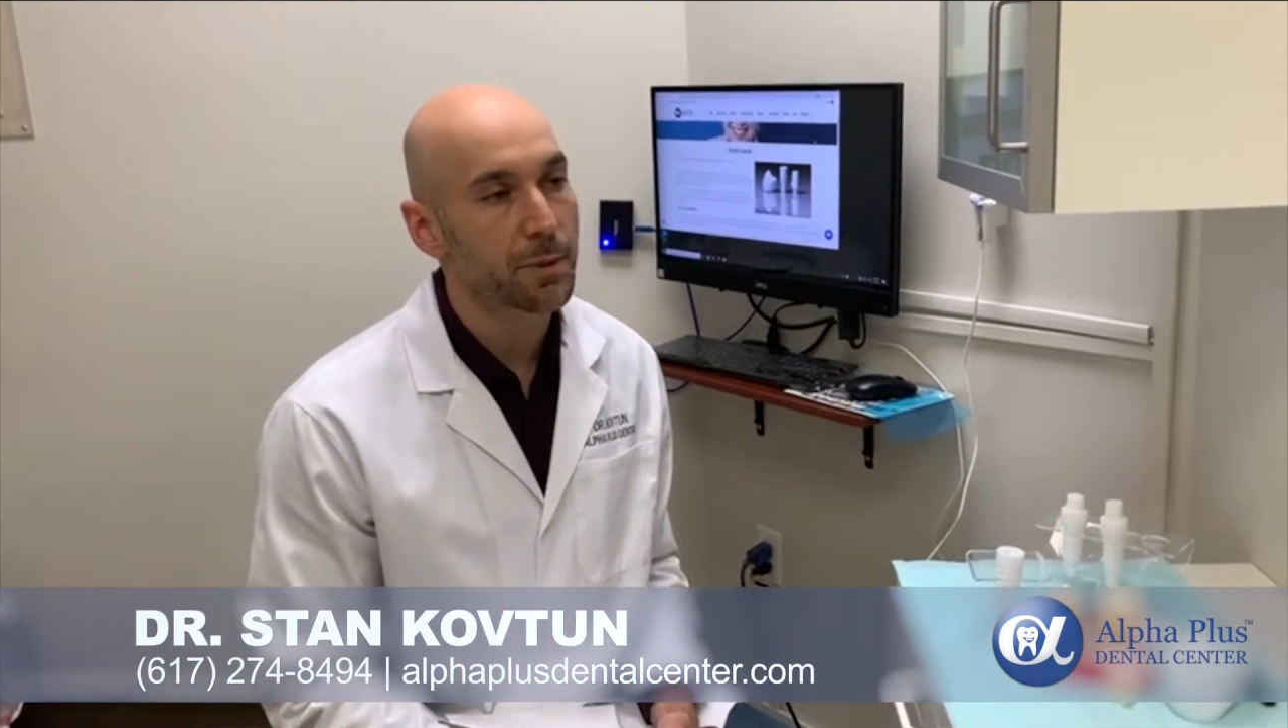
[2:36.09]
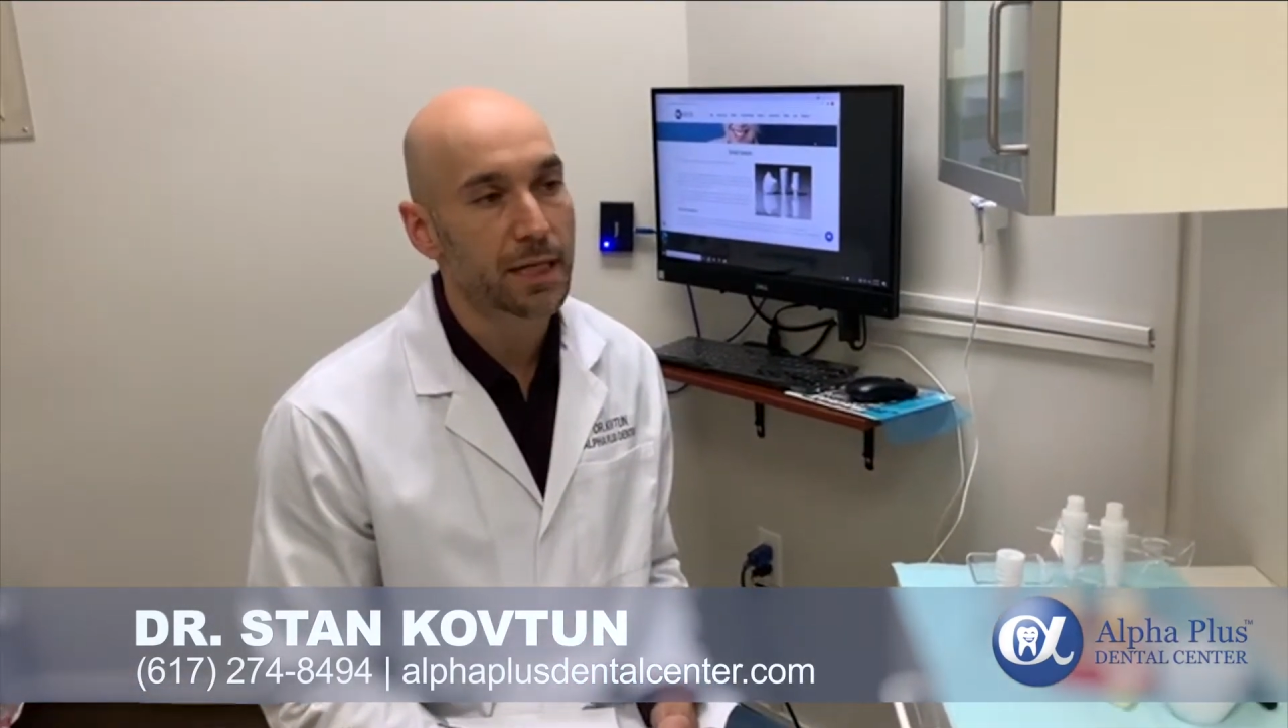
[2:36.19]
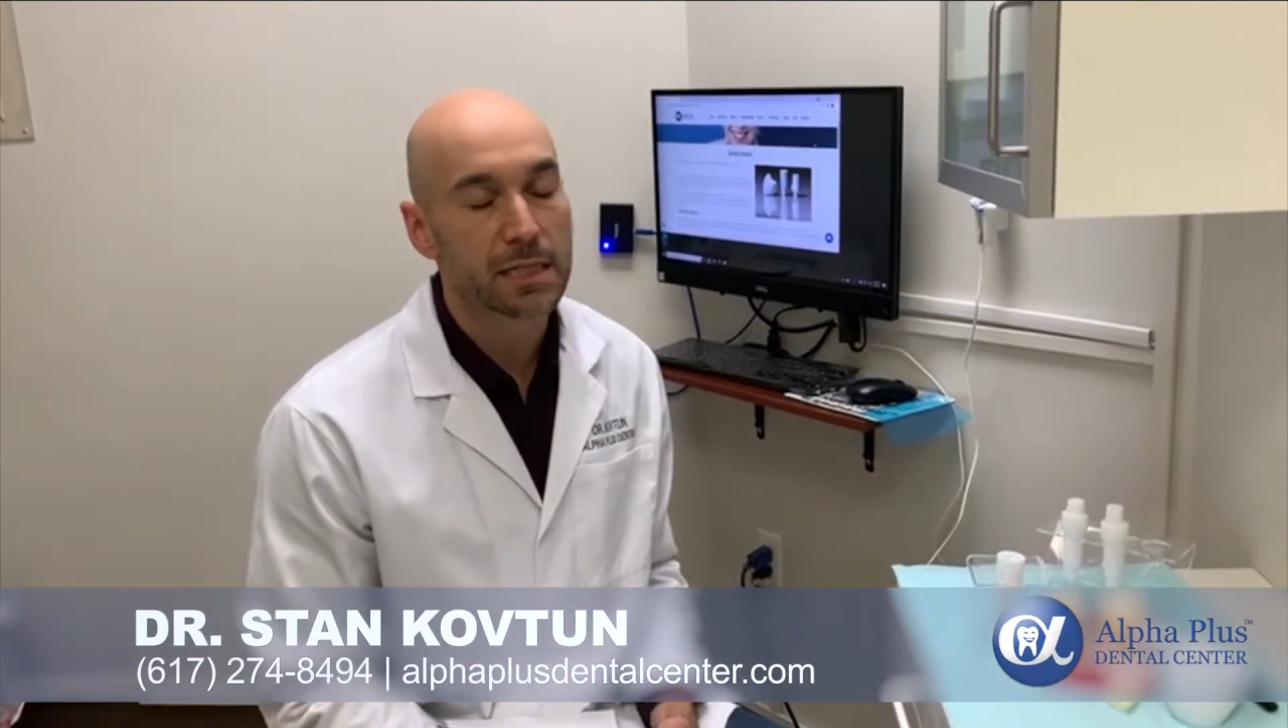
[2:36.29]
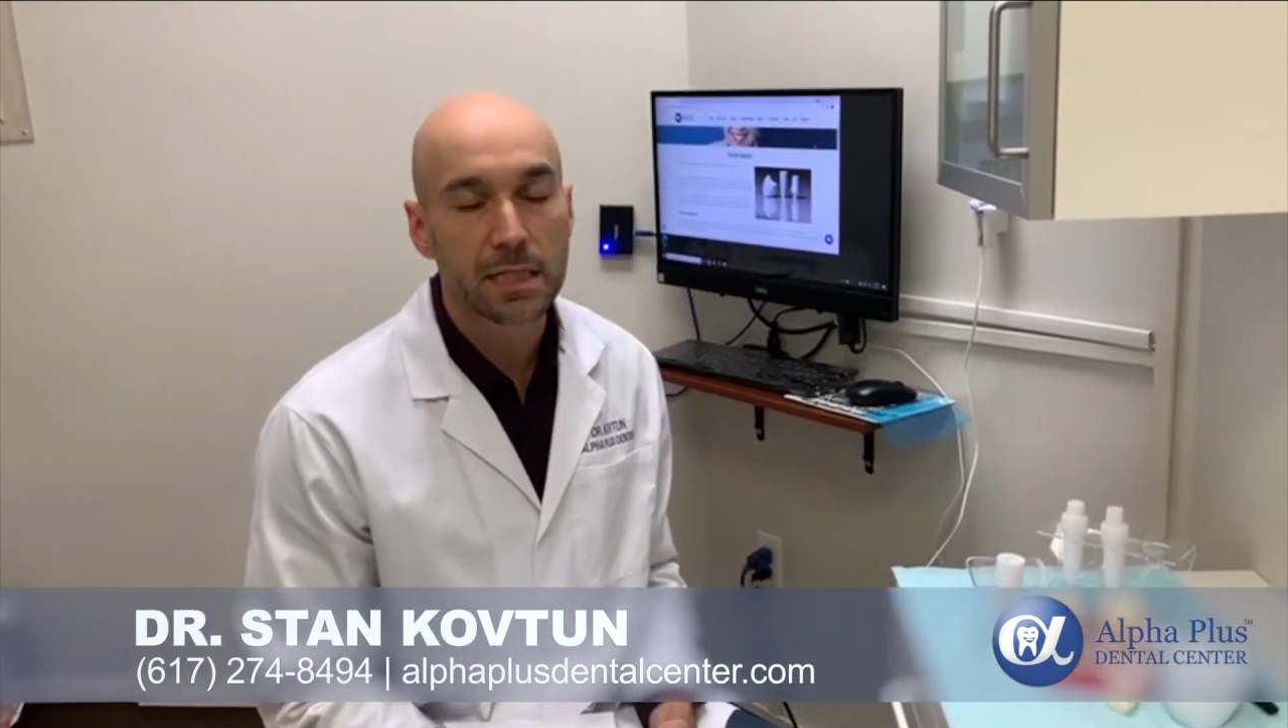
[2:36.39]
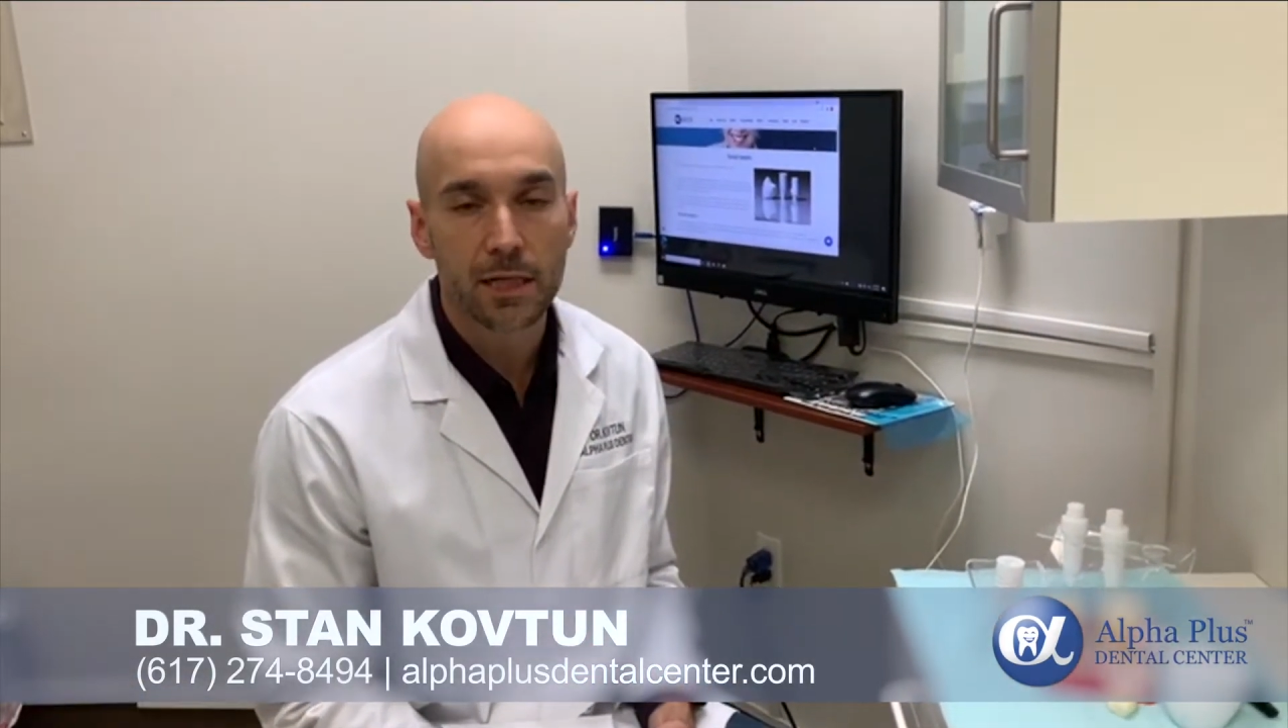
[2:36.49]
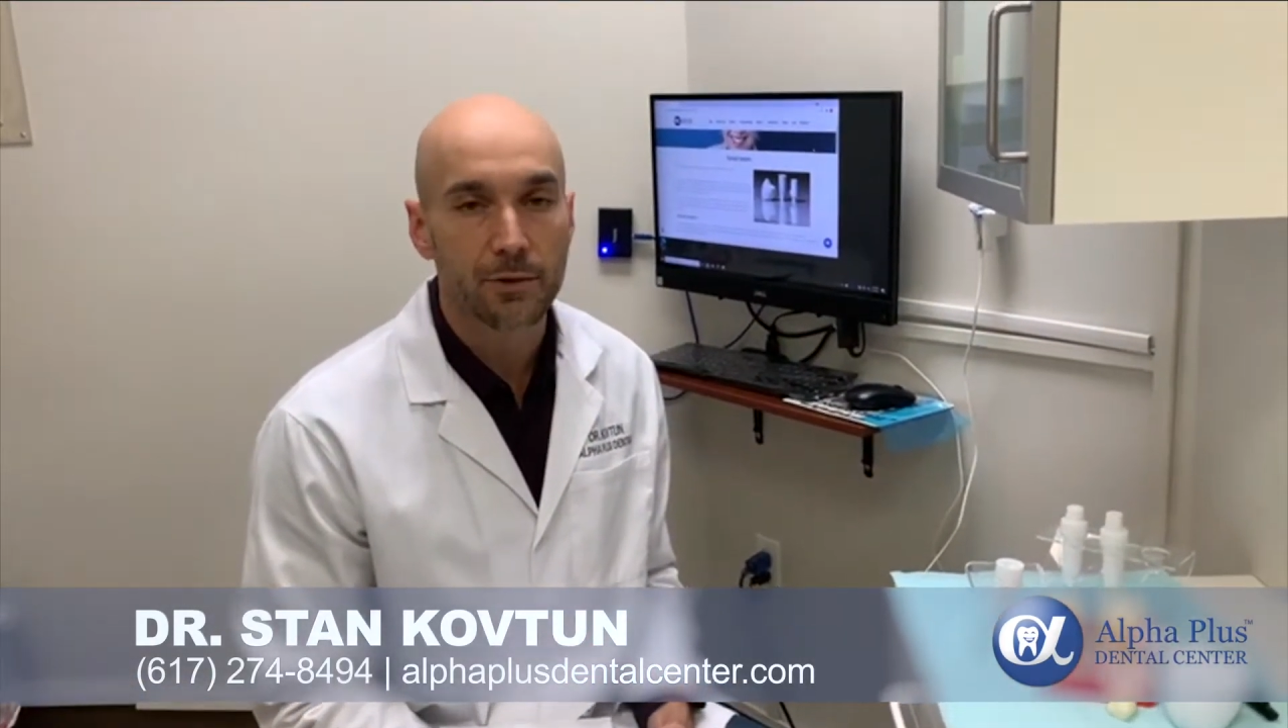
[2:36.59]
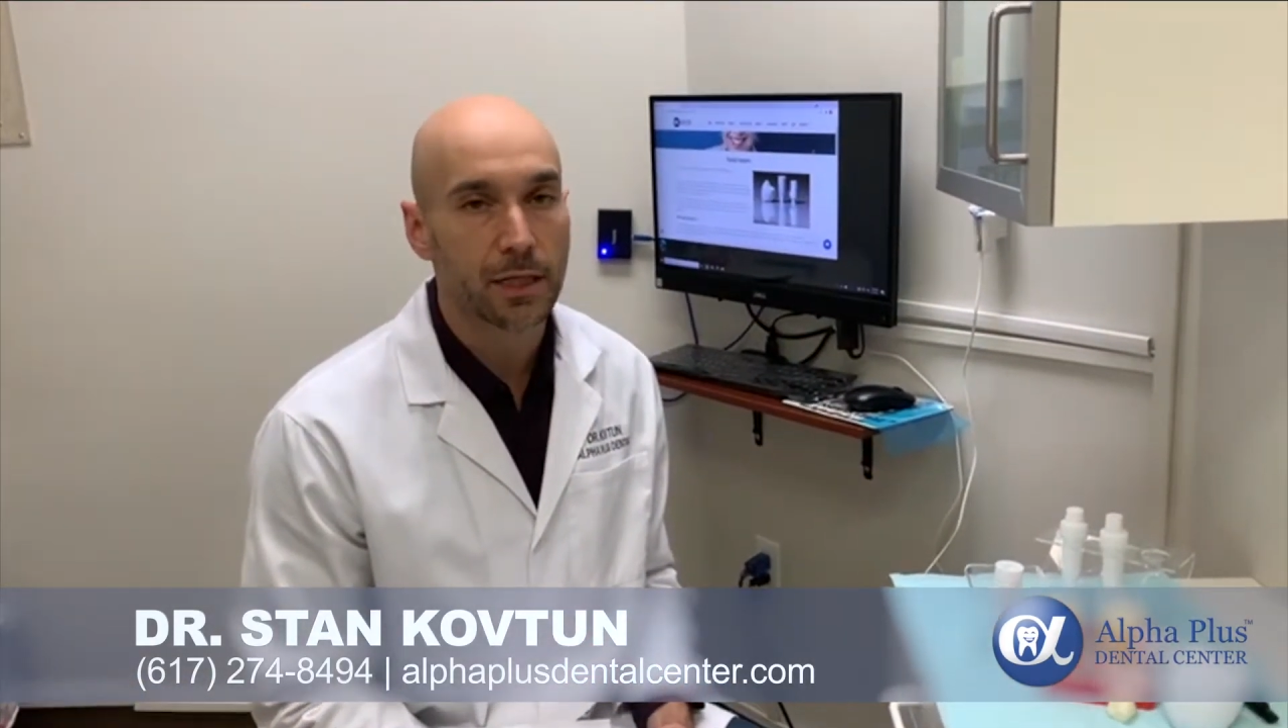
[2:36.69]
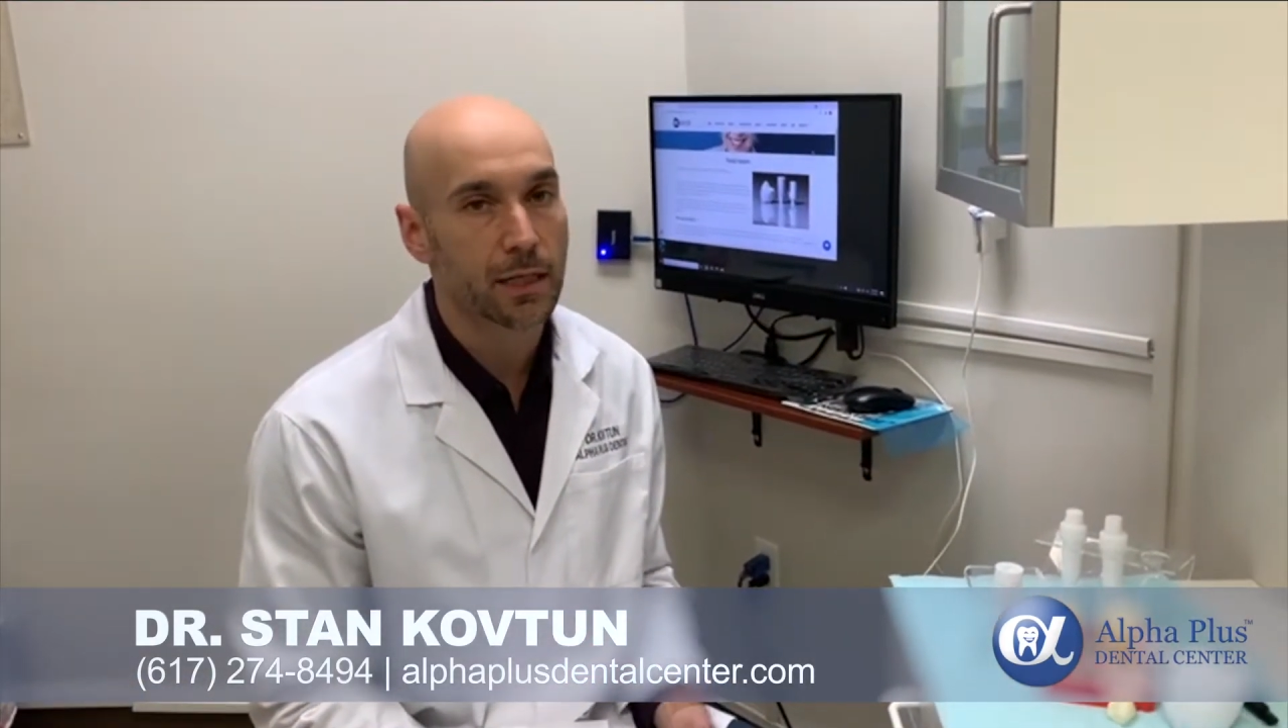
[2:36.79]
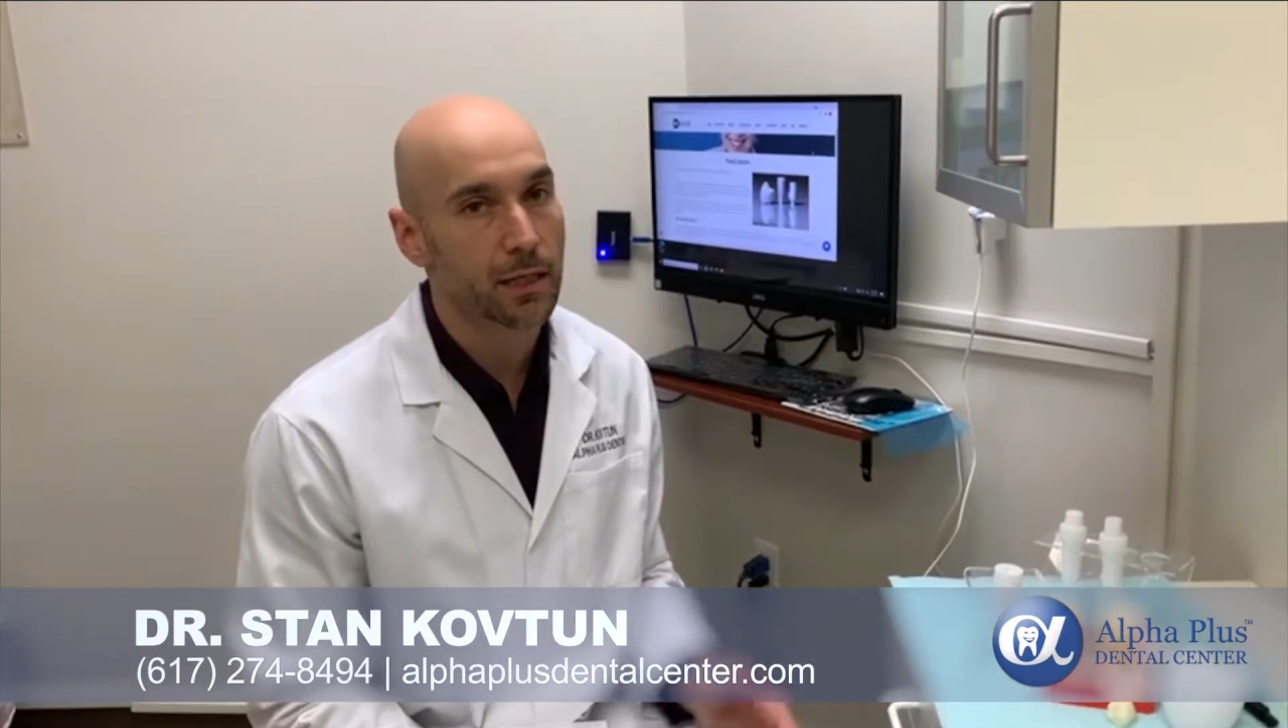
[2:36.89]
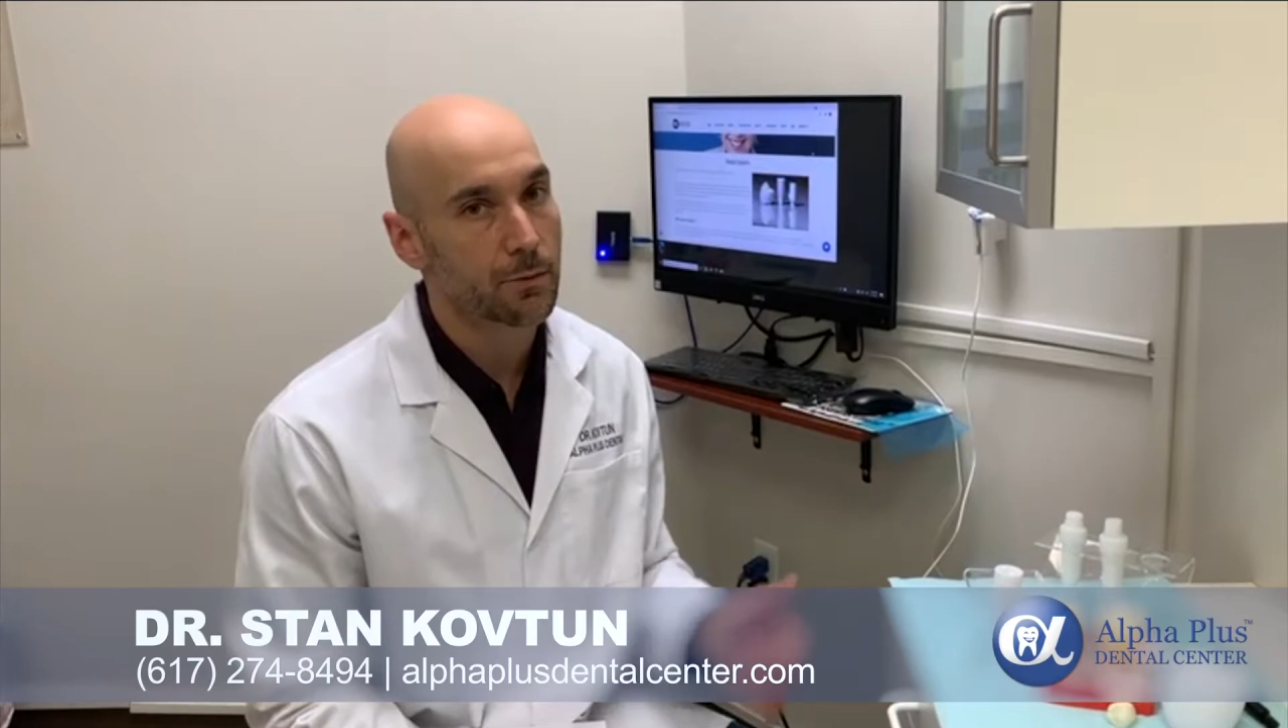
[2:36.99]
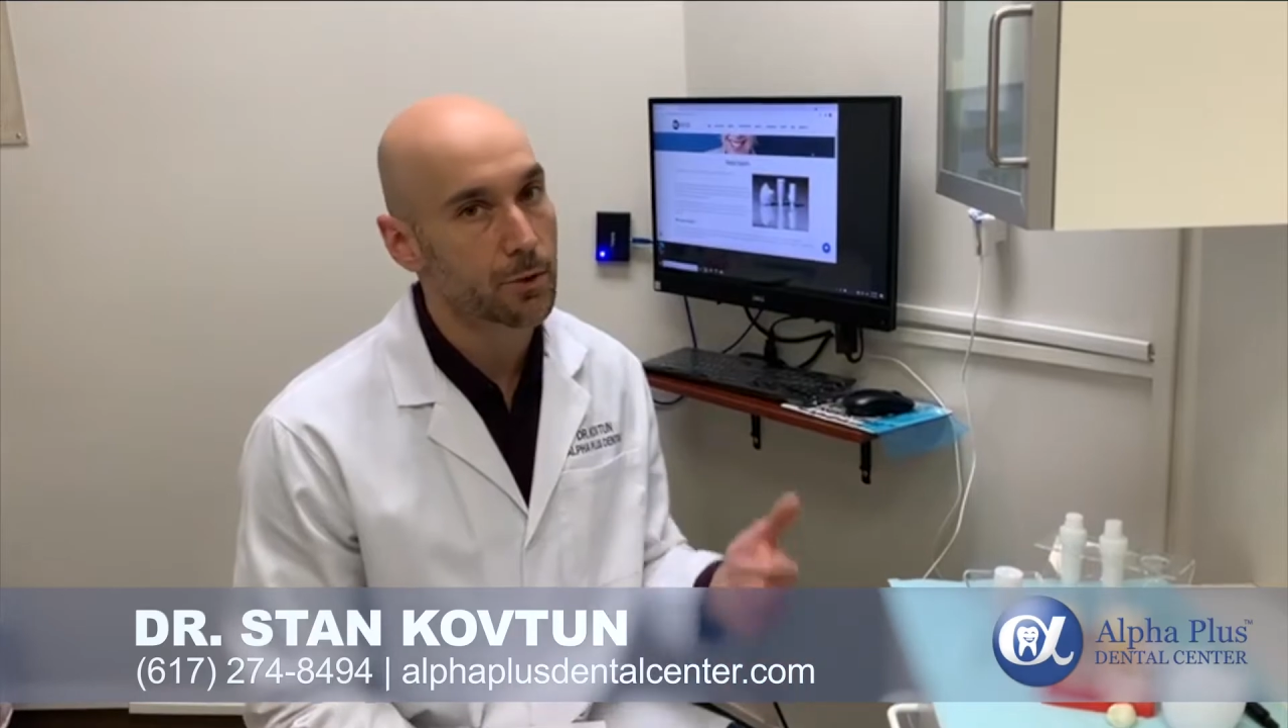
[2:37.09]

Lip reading: bacteria.